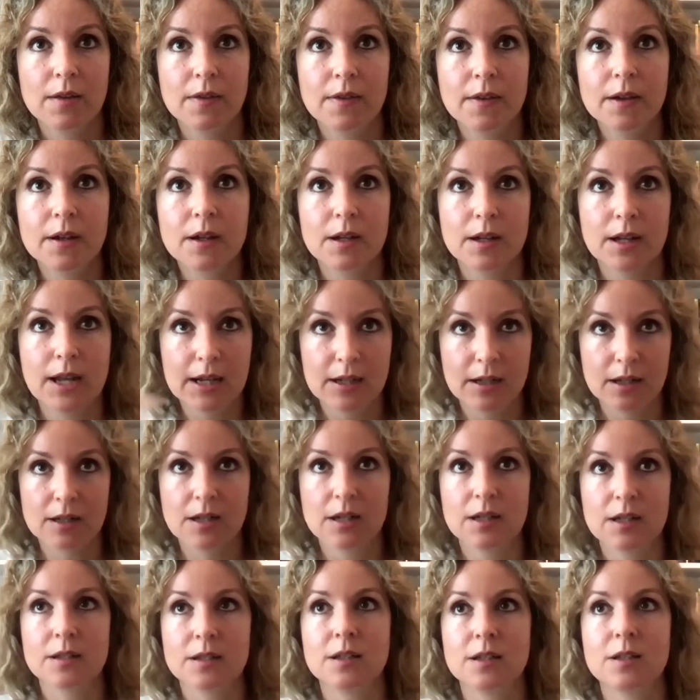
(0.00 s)
the
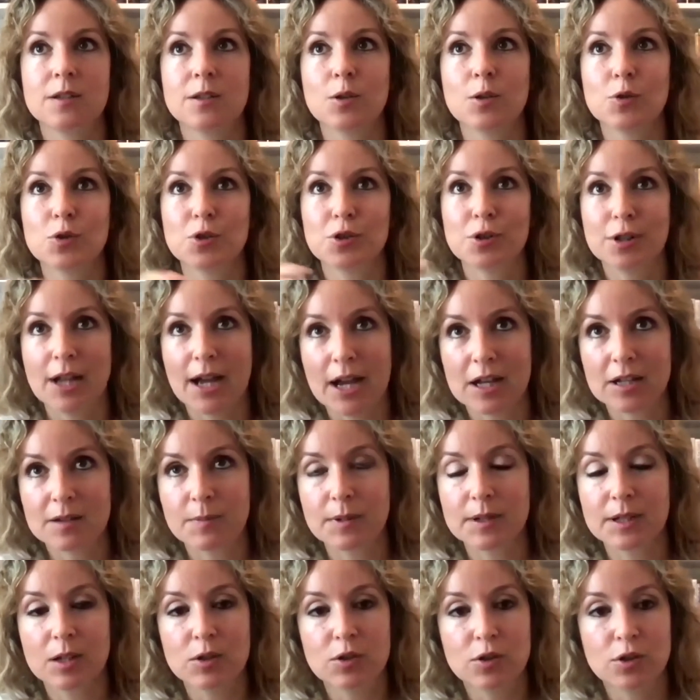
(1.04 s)
connectedness, the social
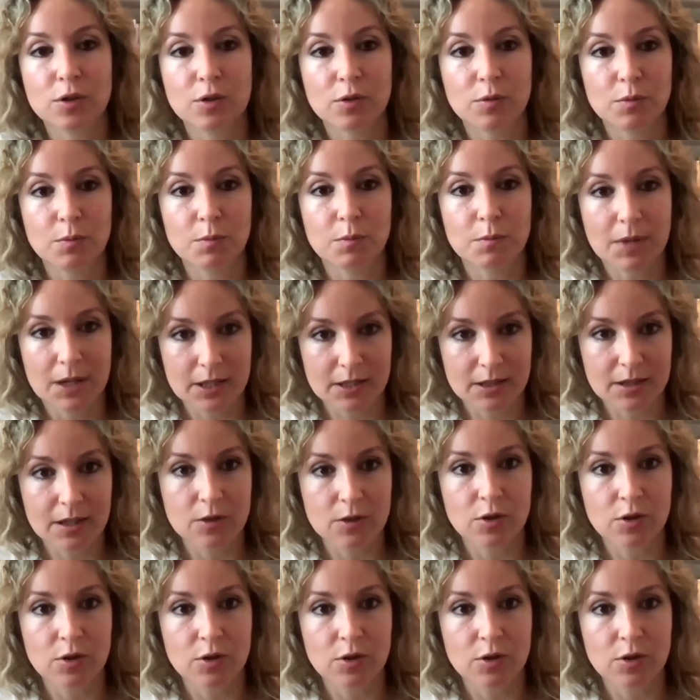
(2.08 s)
aspect that you missed,